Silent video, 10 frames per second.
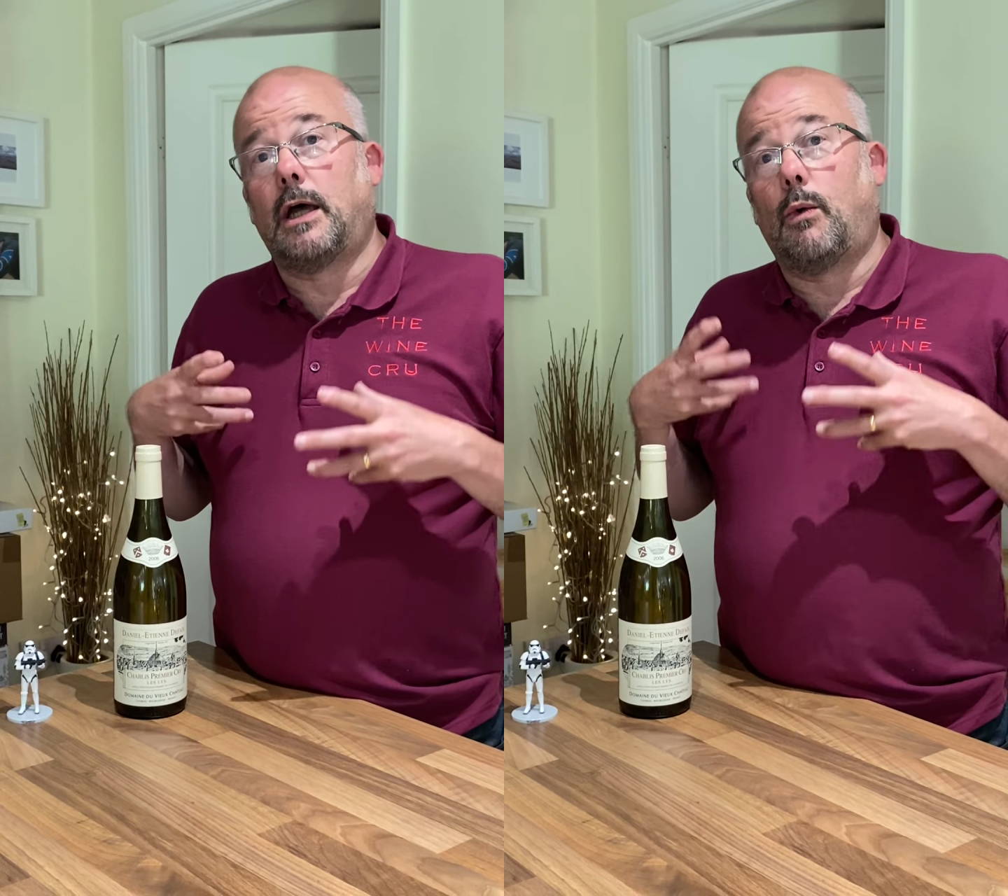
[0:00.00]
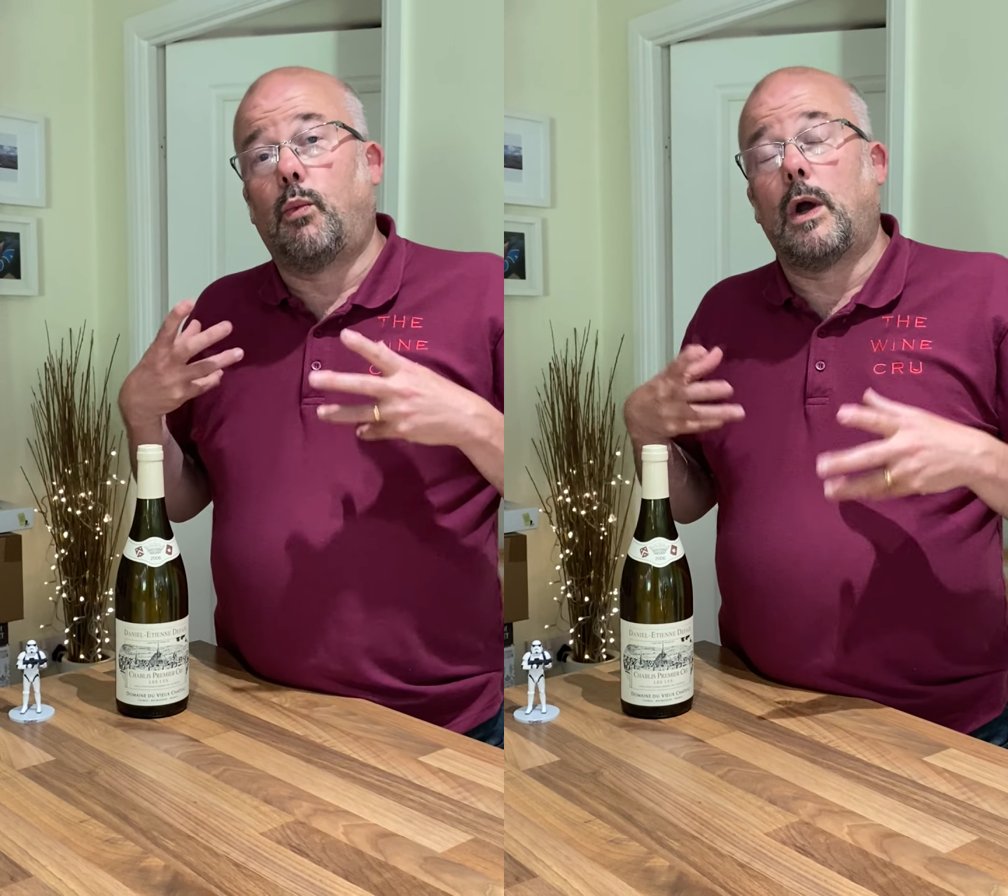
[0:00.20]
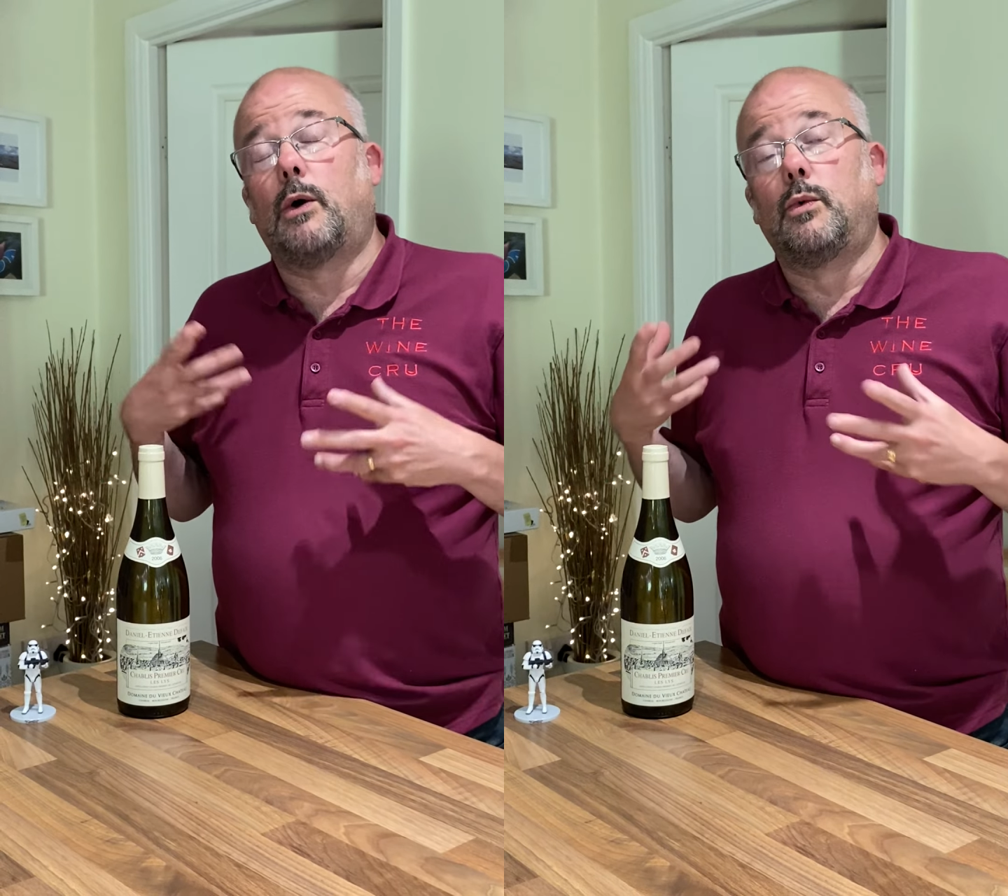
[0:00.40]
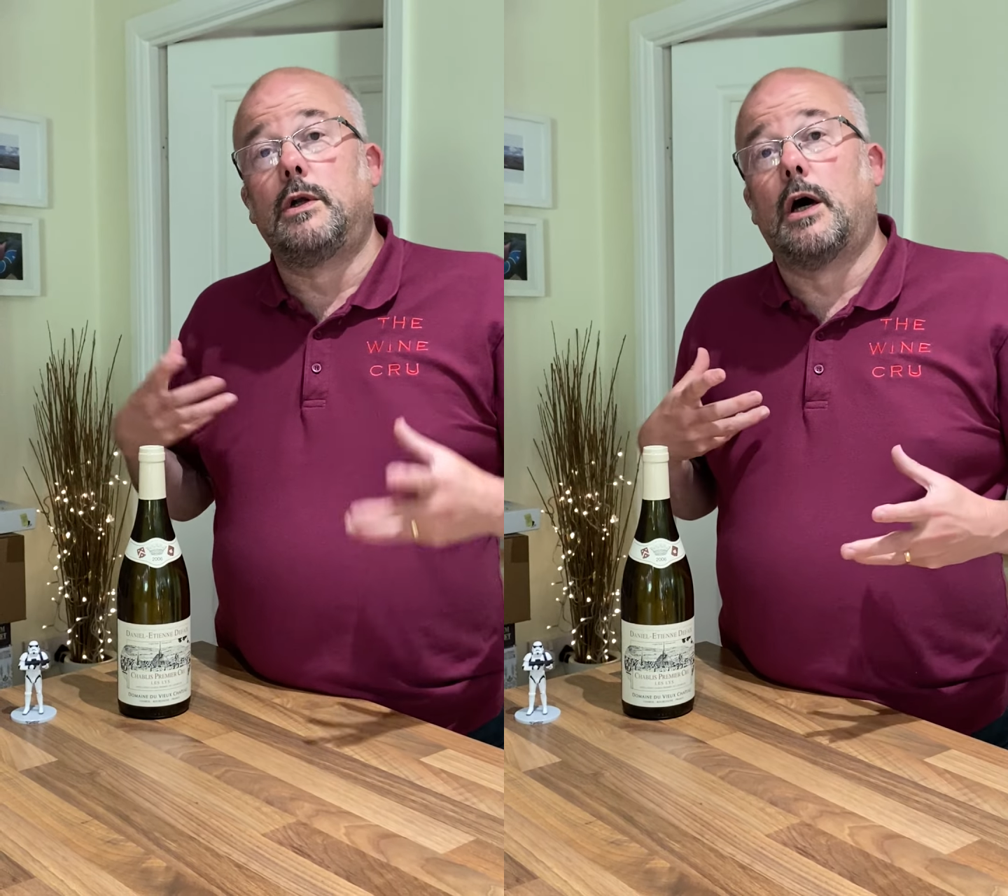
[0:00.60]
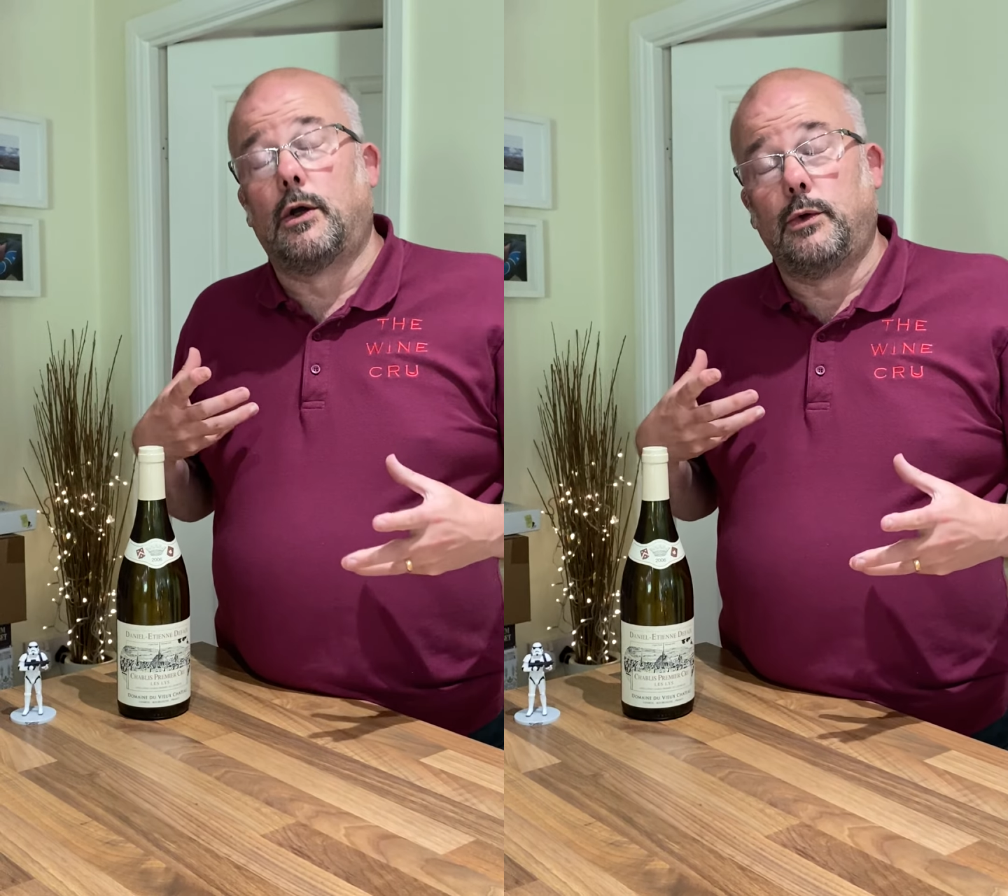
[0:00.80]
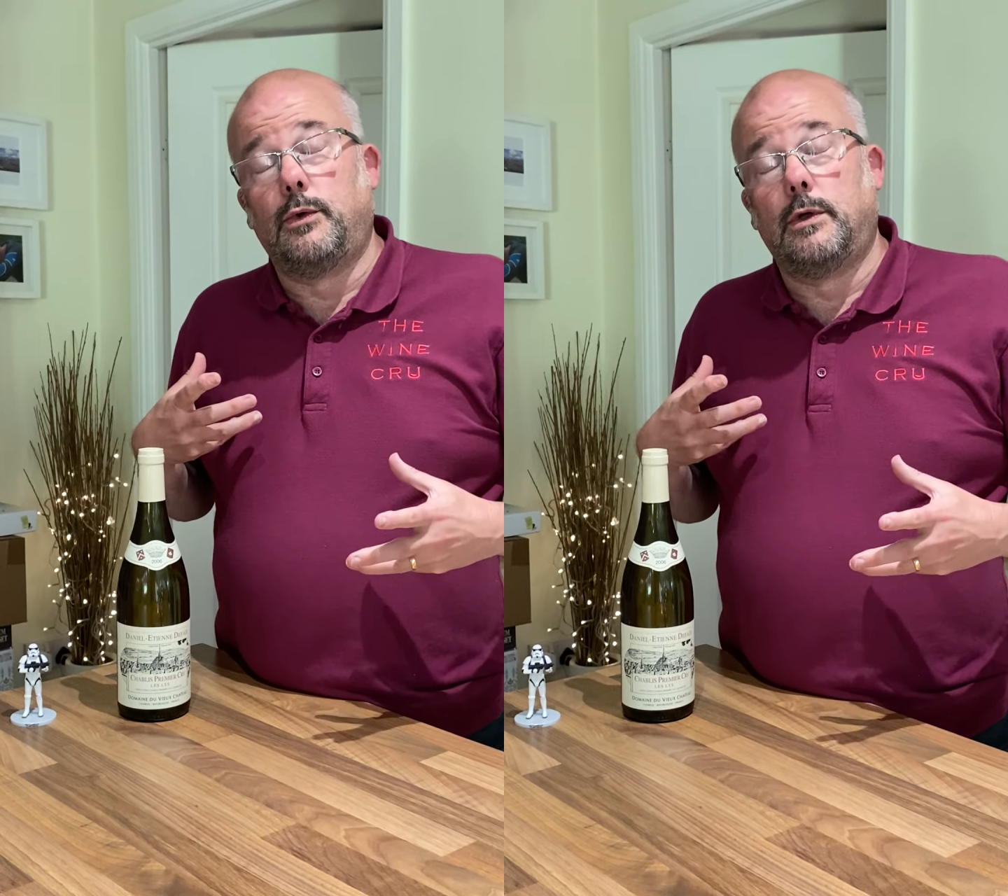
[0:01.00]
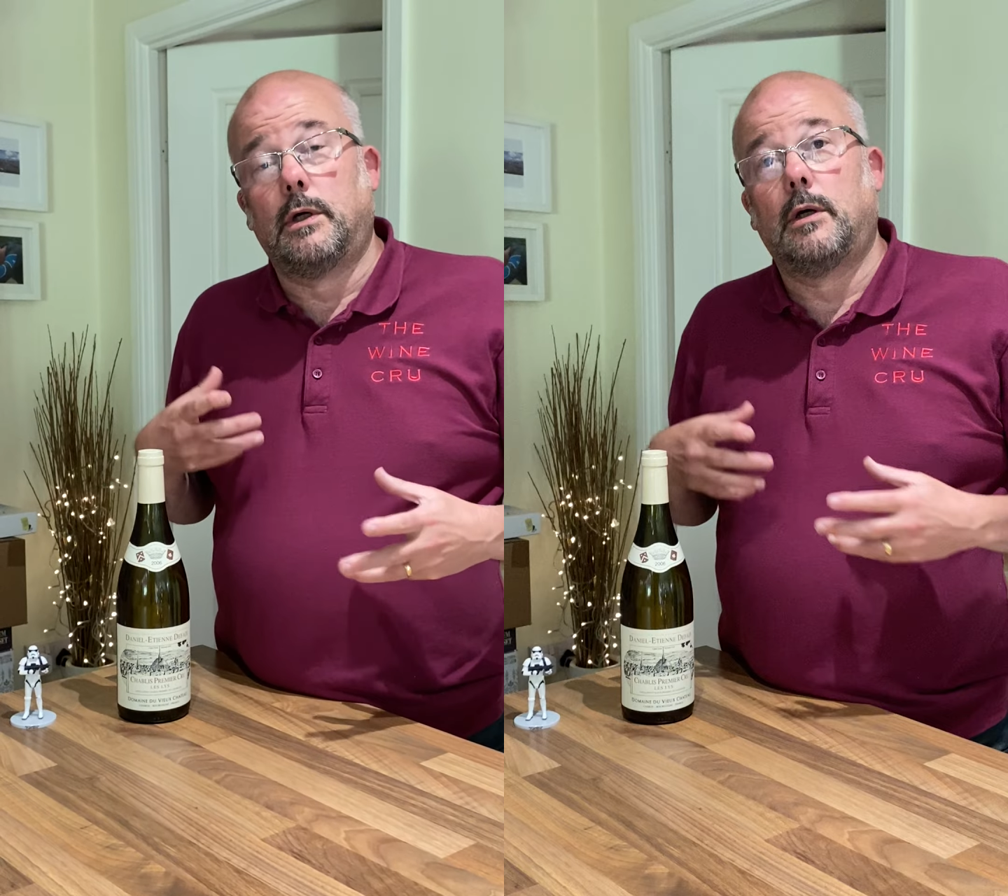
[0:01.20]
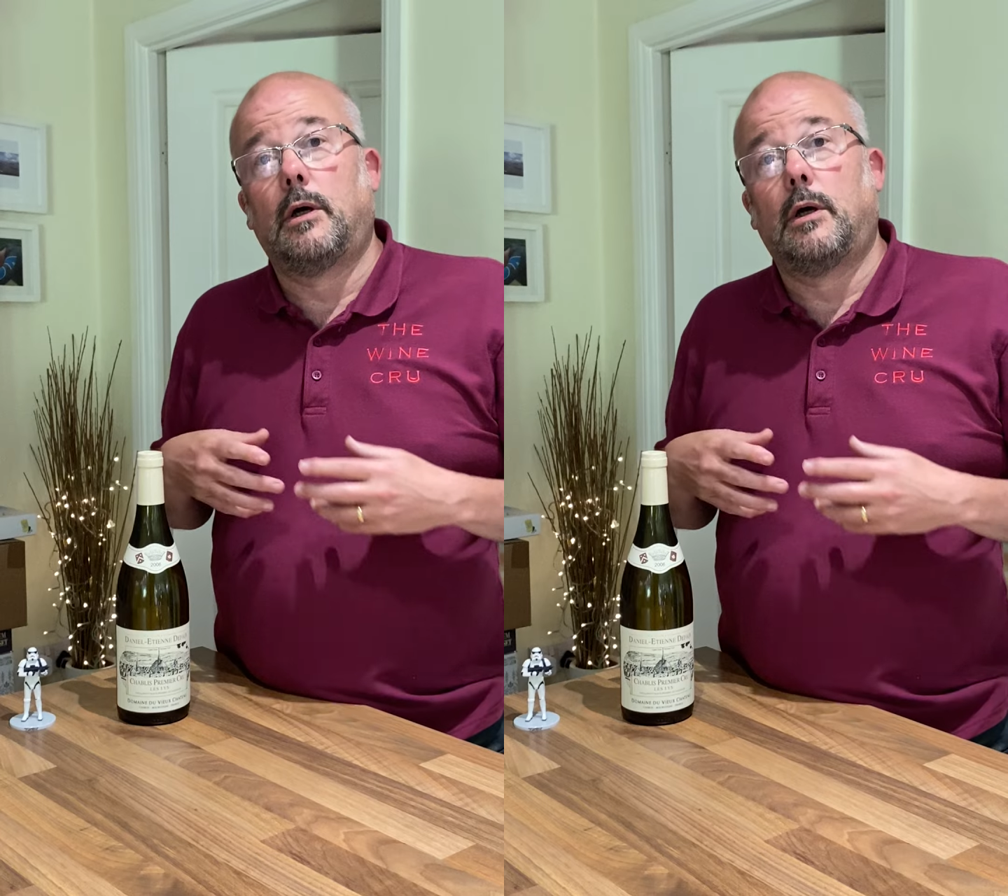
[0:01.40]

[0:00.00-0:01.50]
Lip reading: a well-known